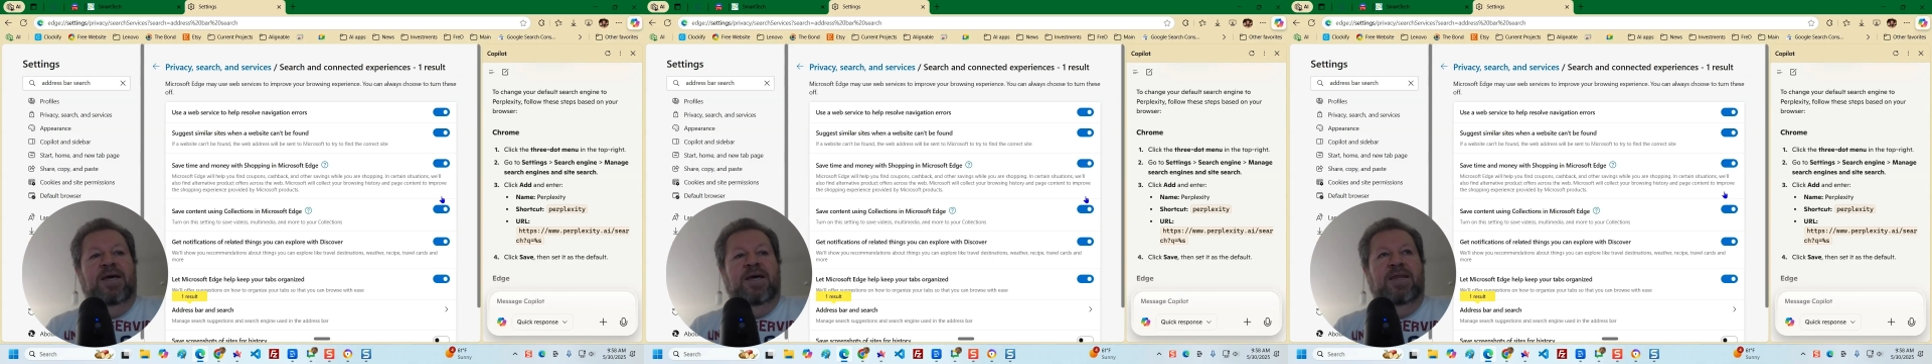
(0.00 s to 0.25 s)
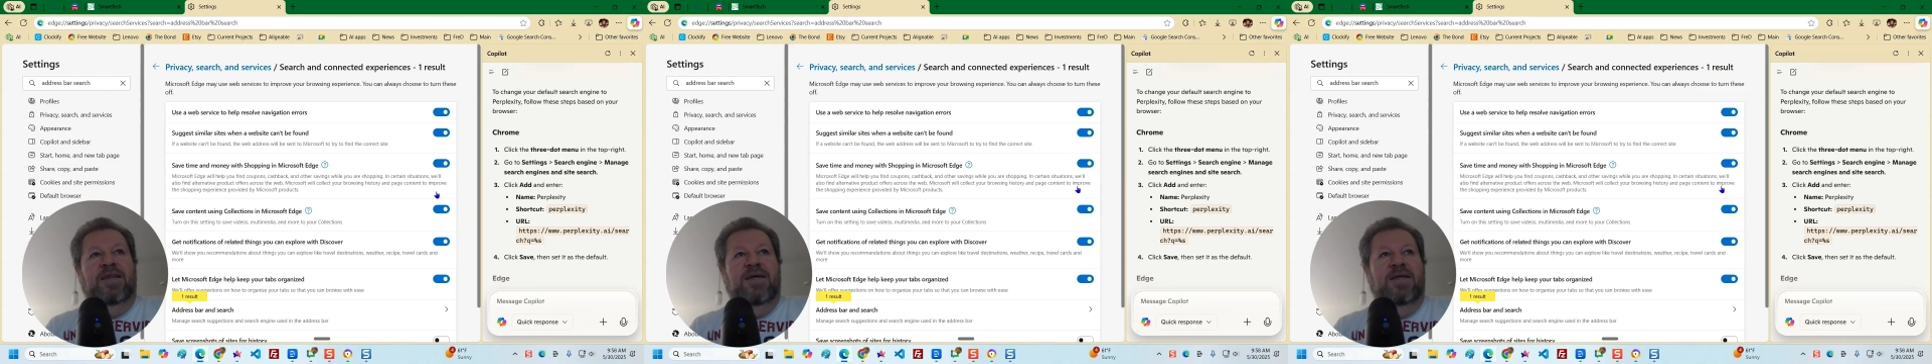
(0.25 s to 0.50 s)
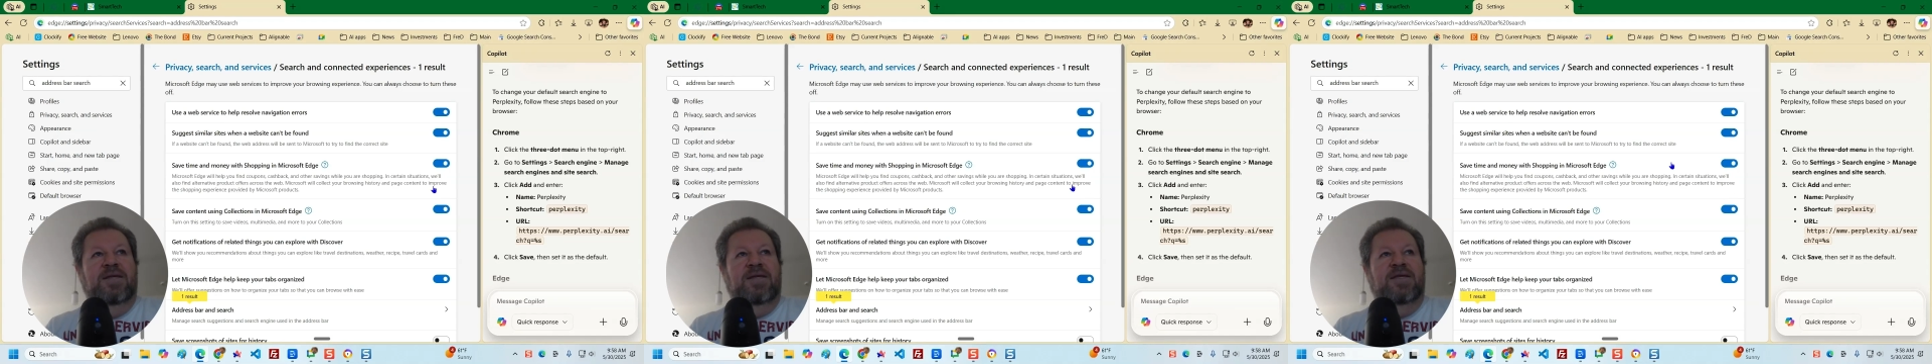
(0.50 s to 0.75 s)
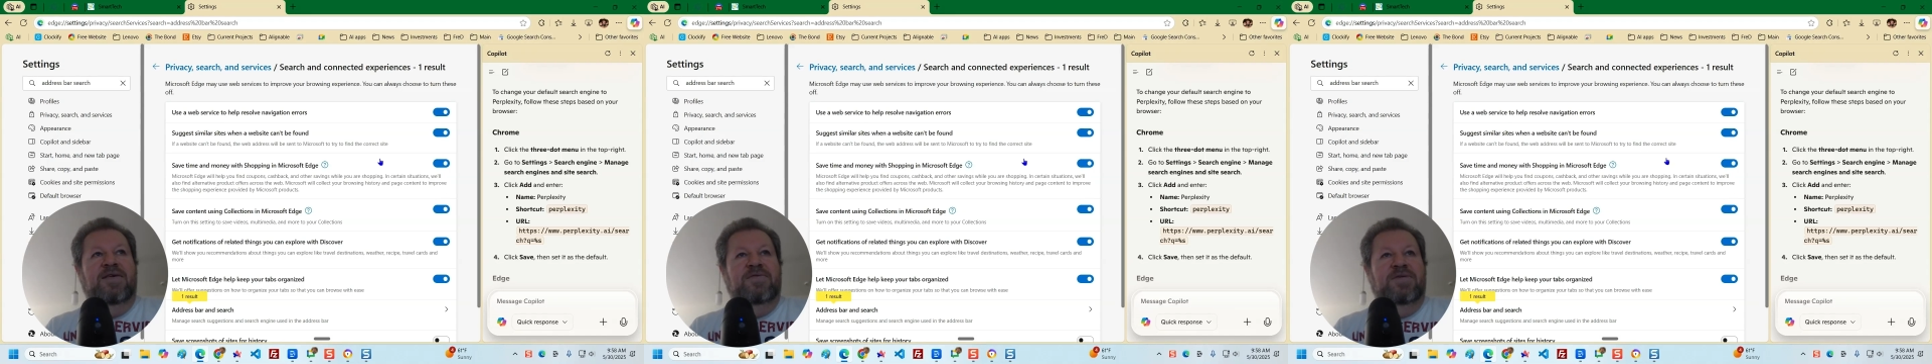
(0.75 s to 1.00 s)
And then
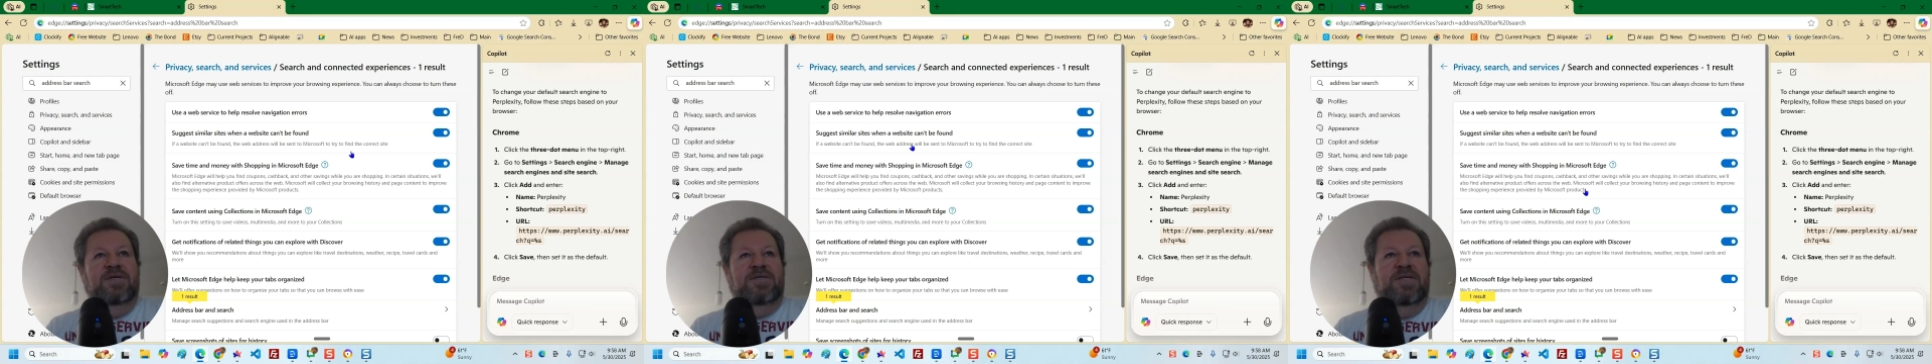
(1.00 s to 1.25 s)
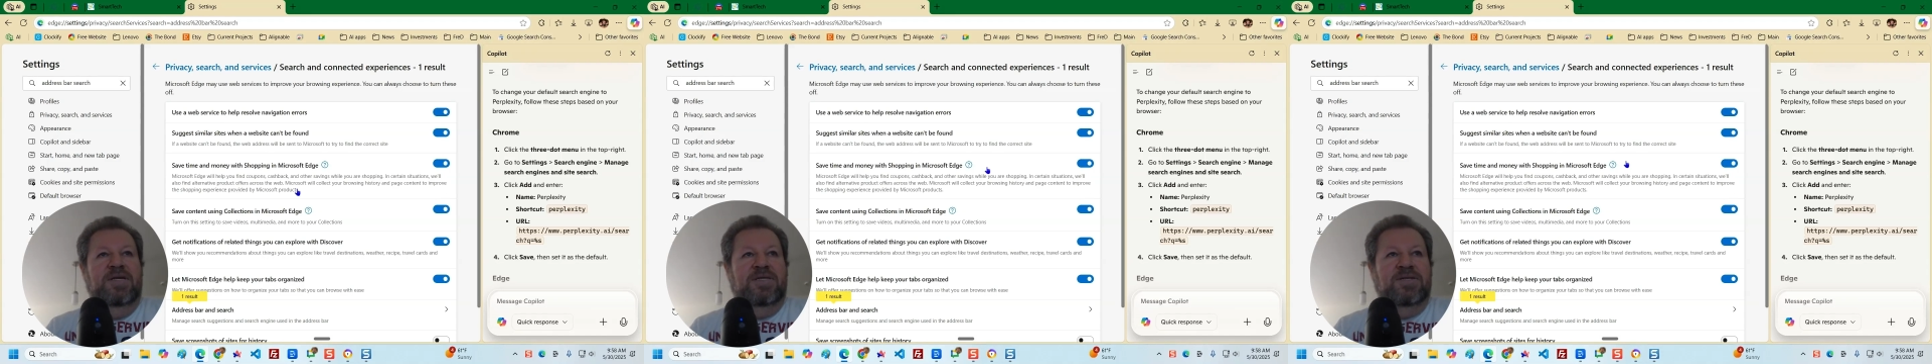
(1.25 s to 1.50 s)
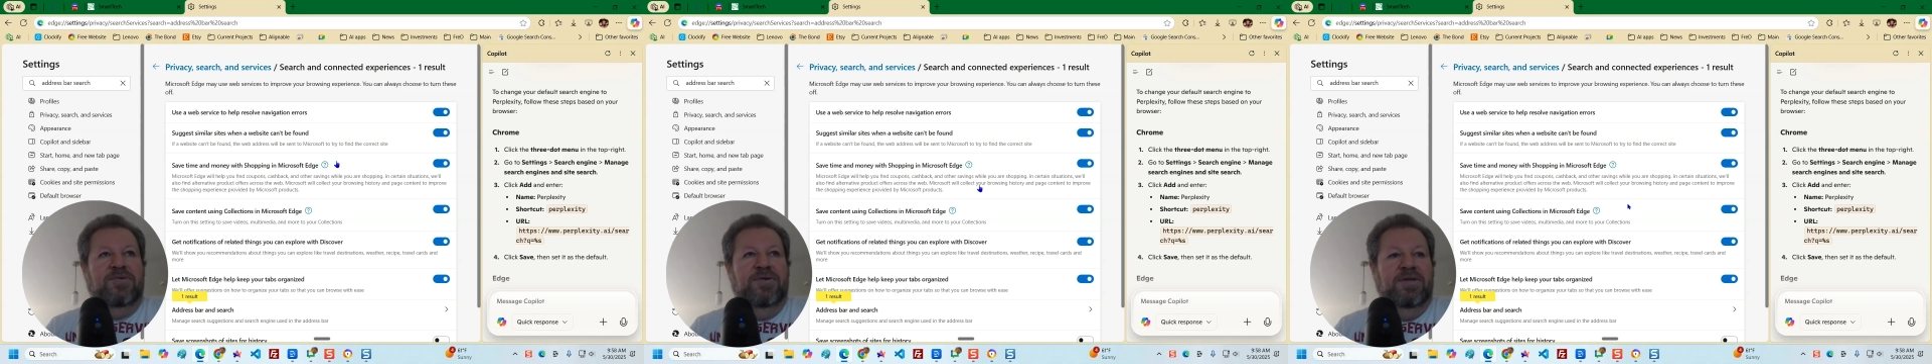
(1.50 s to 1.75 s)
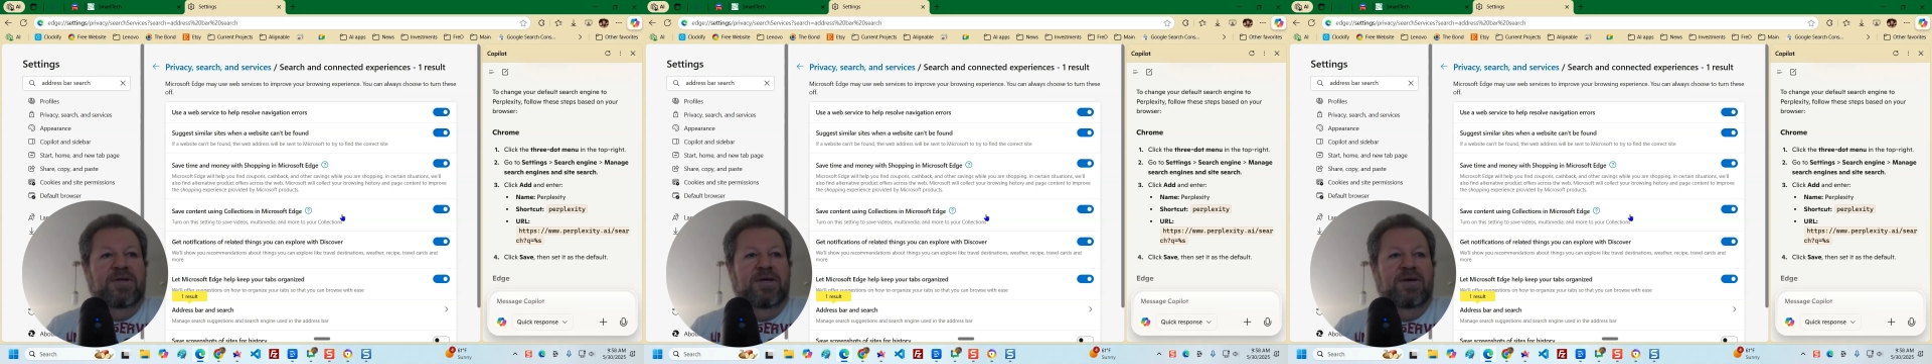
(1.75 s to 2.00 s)
it gives us this
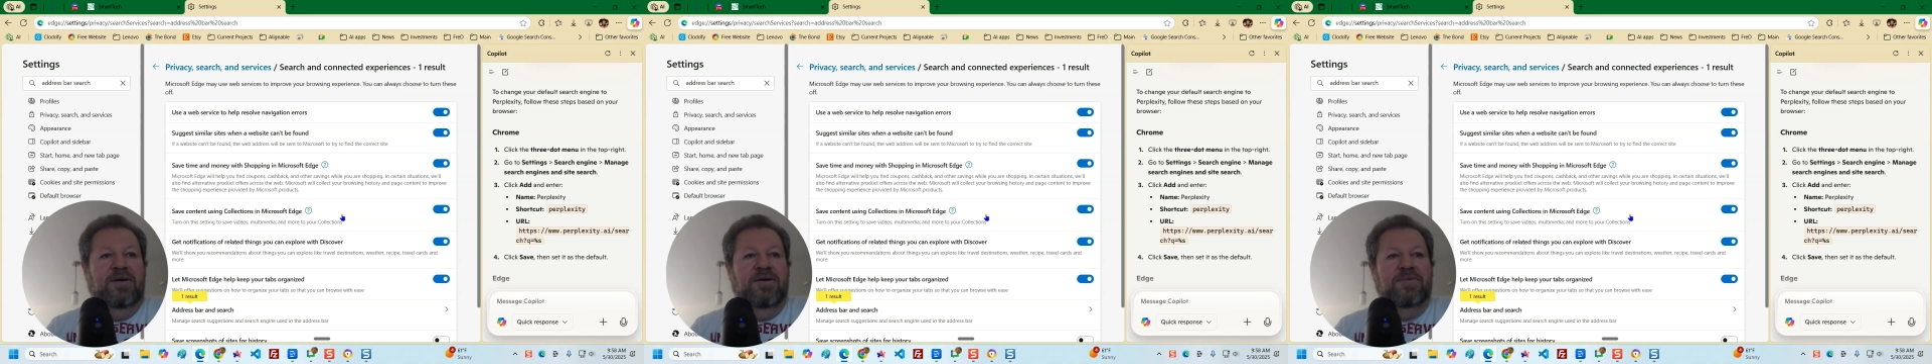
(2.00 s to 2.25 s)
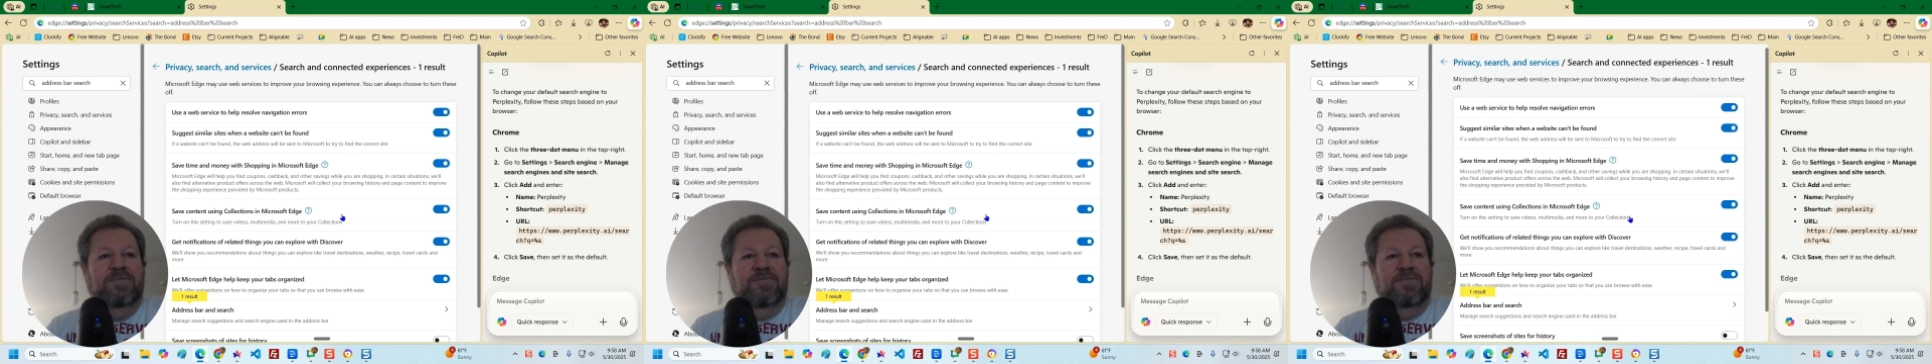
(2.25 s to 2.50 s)
screen here.